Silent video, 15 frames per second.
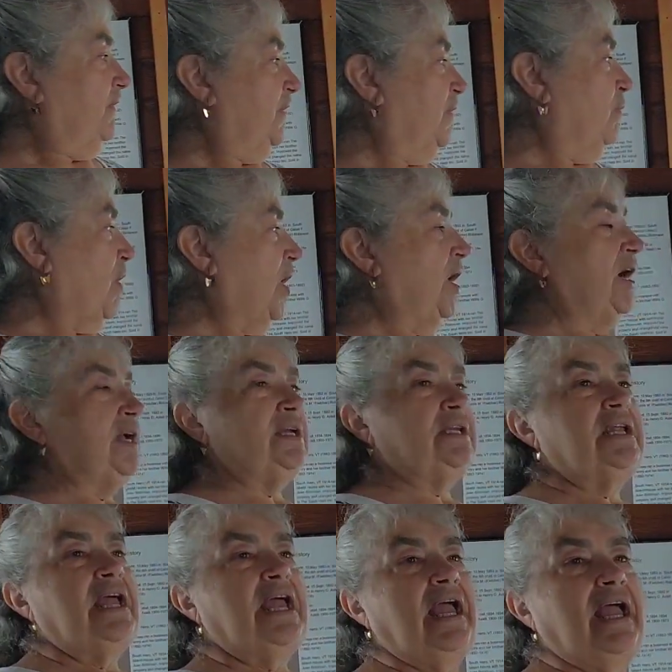very wide,
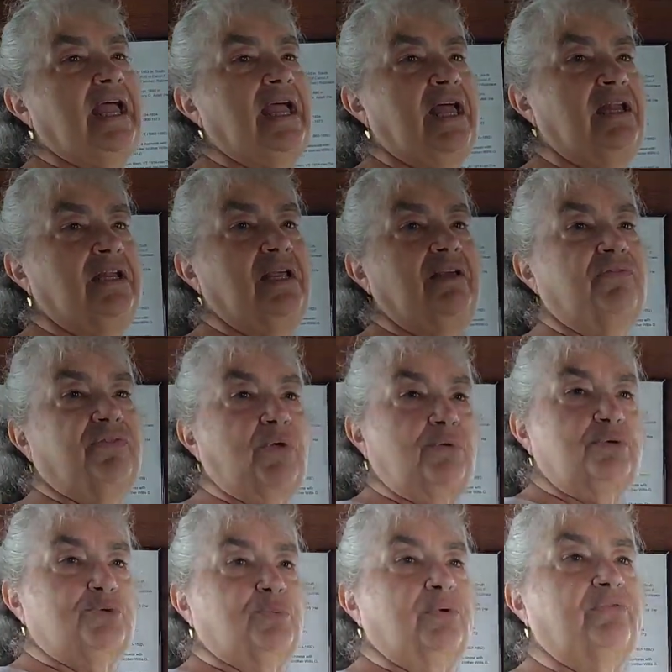and if
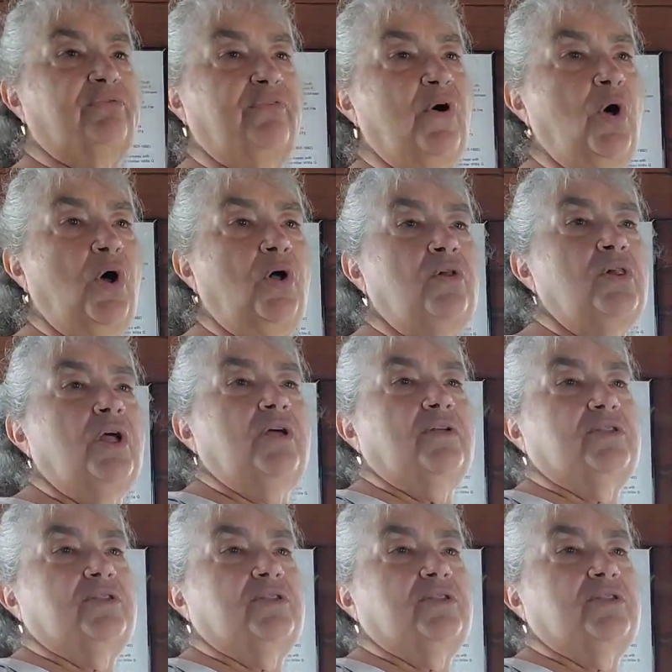those were full,